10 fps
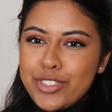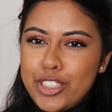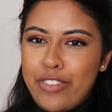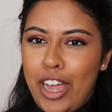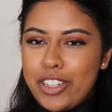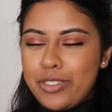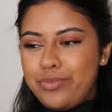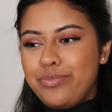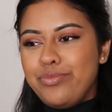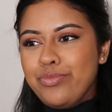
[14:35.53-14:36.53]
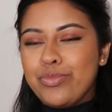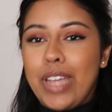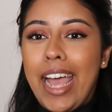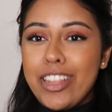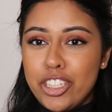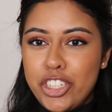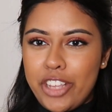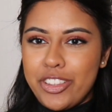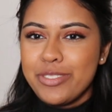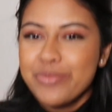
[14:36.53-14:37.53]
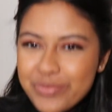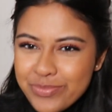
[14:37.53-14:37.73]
the fat and the chest.